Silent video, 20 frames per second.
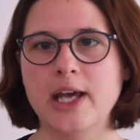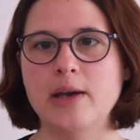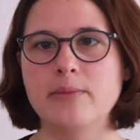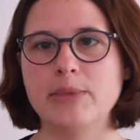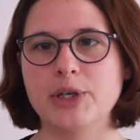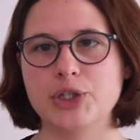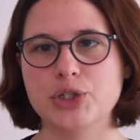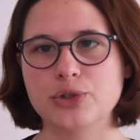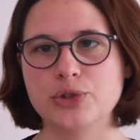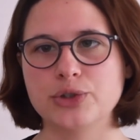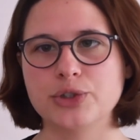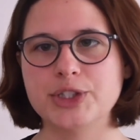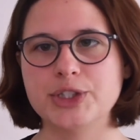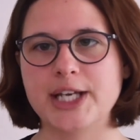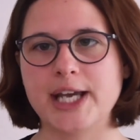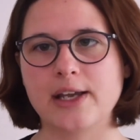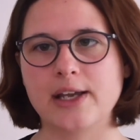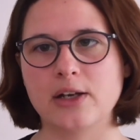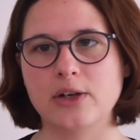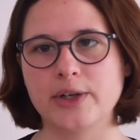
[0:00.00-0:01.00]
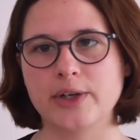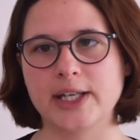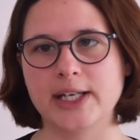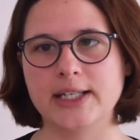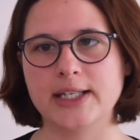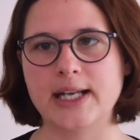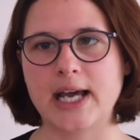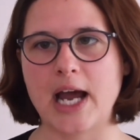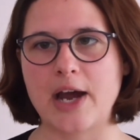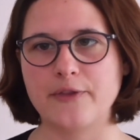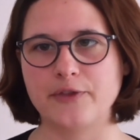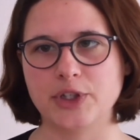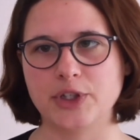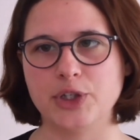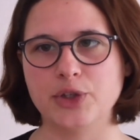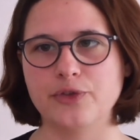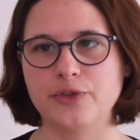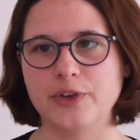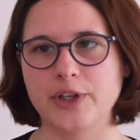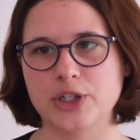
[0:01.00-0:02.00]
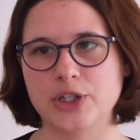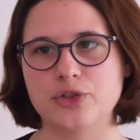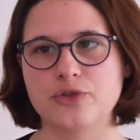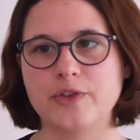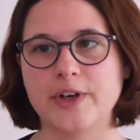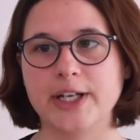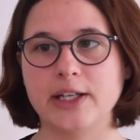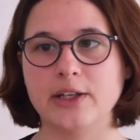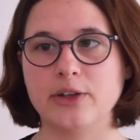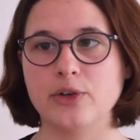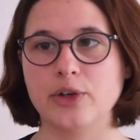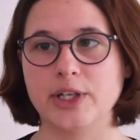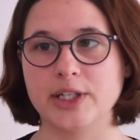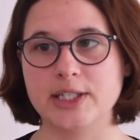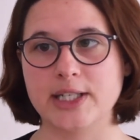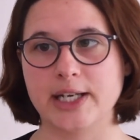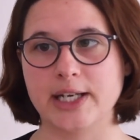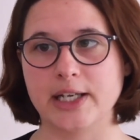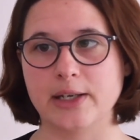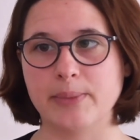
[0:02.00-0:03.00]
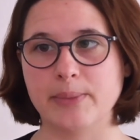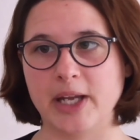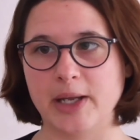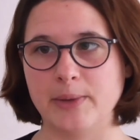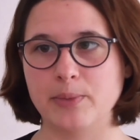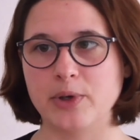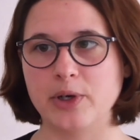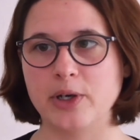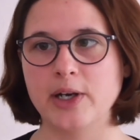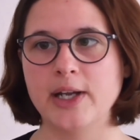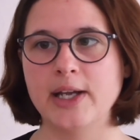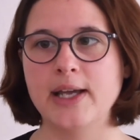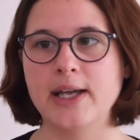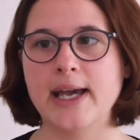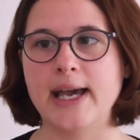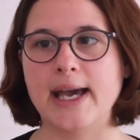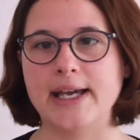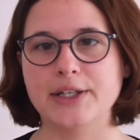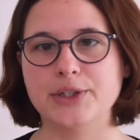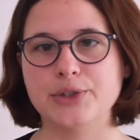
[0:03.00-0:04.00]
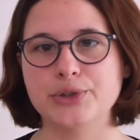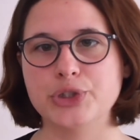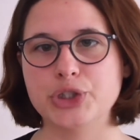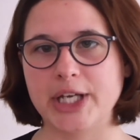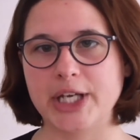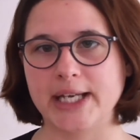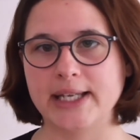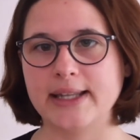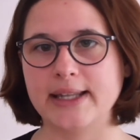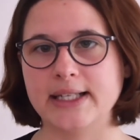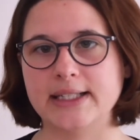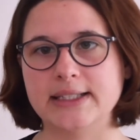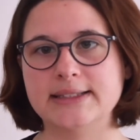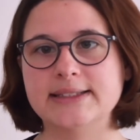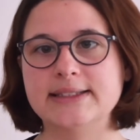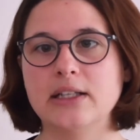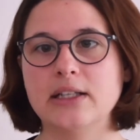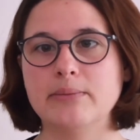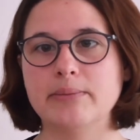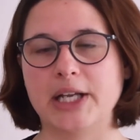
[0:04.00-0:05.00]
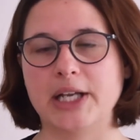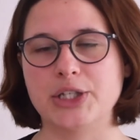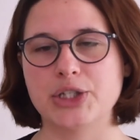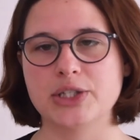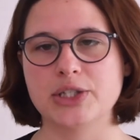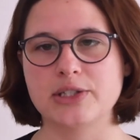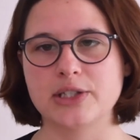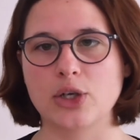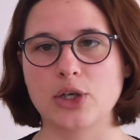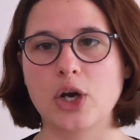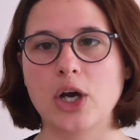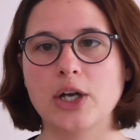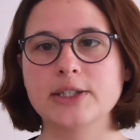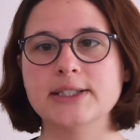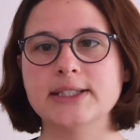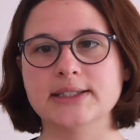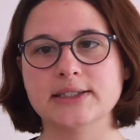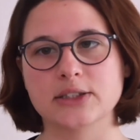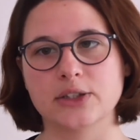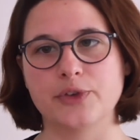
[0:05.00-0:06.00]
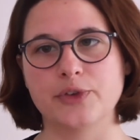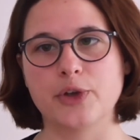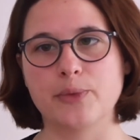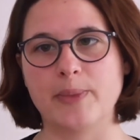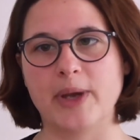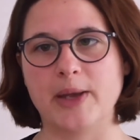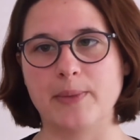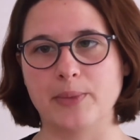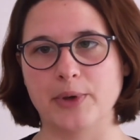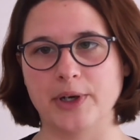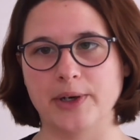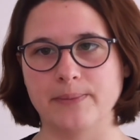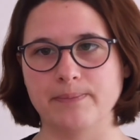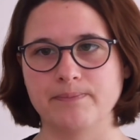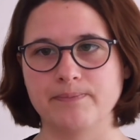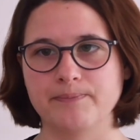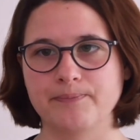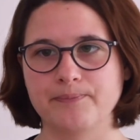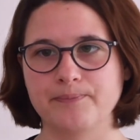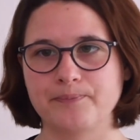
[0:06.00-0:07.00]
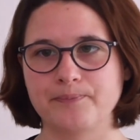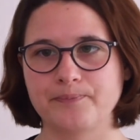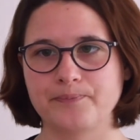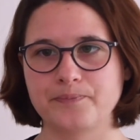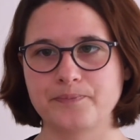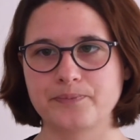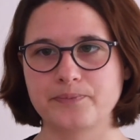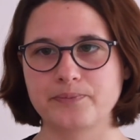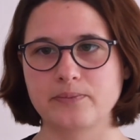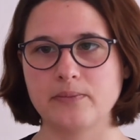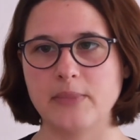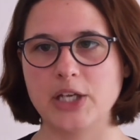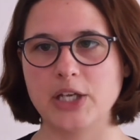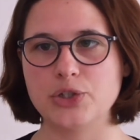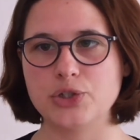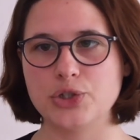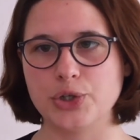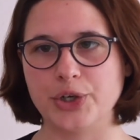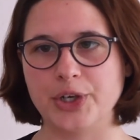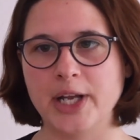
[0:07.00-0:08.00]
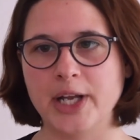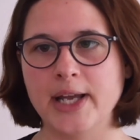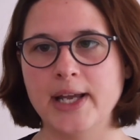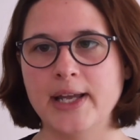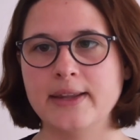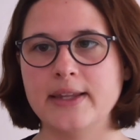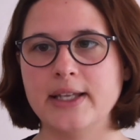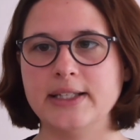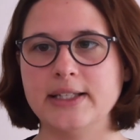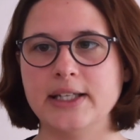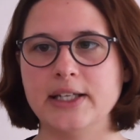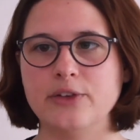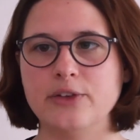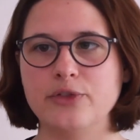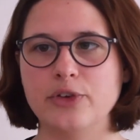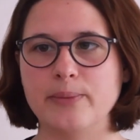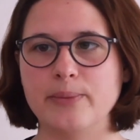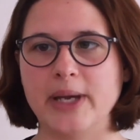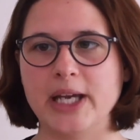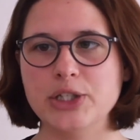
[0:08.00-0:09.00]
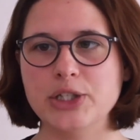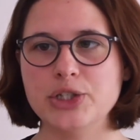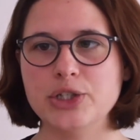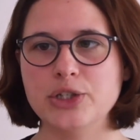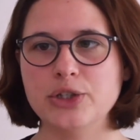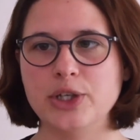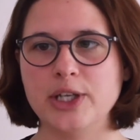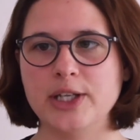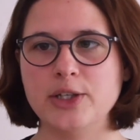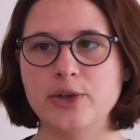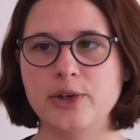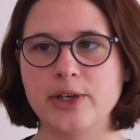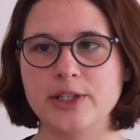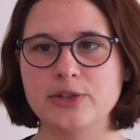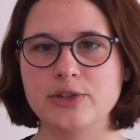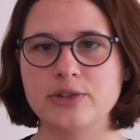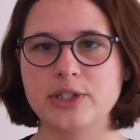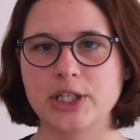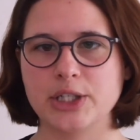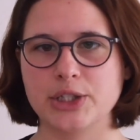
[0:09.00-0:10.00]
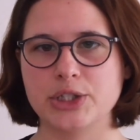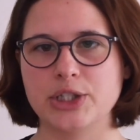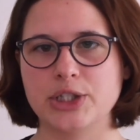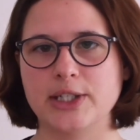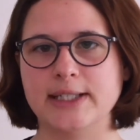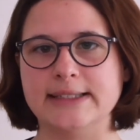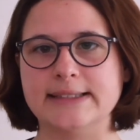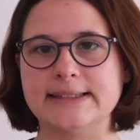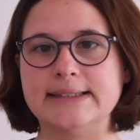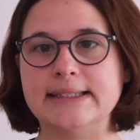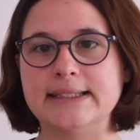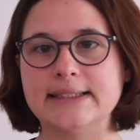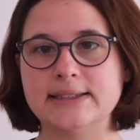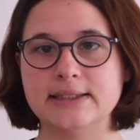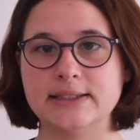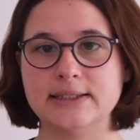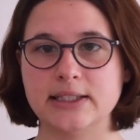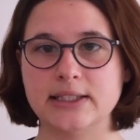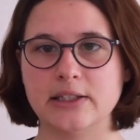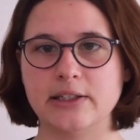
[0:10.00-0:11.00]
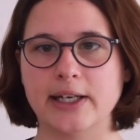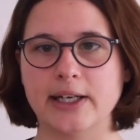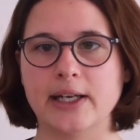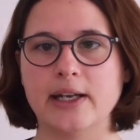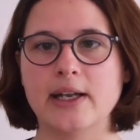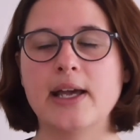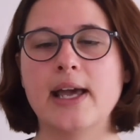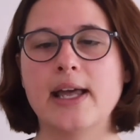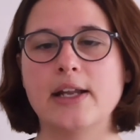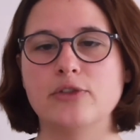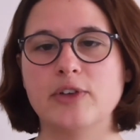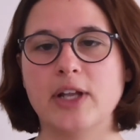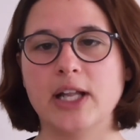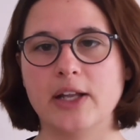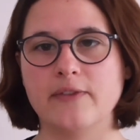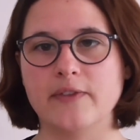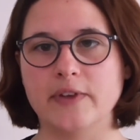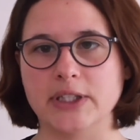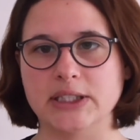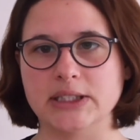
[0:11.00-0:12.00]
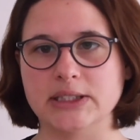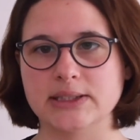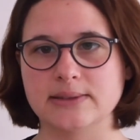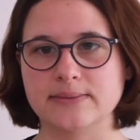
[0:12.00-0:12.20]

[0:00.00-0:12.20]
make sure to take a look at it after you finish writing your entire paper and to check that it still matches the contents of your paper. Make sure that the information in your introduction is necessary and relevant.